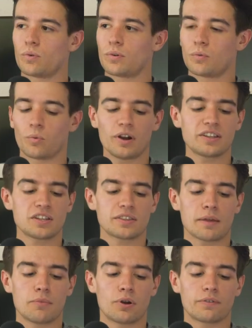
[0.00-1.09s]
good. What is it
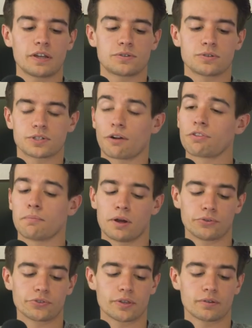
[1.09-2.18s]
that motivates yourself the
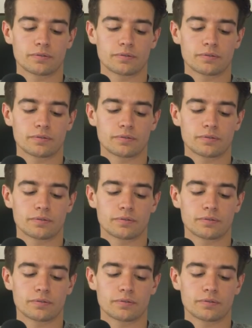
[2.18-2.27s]
most?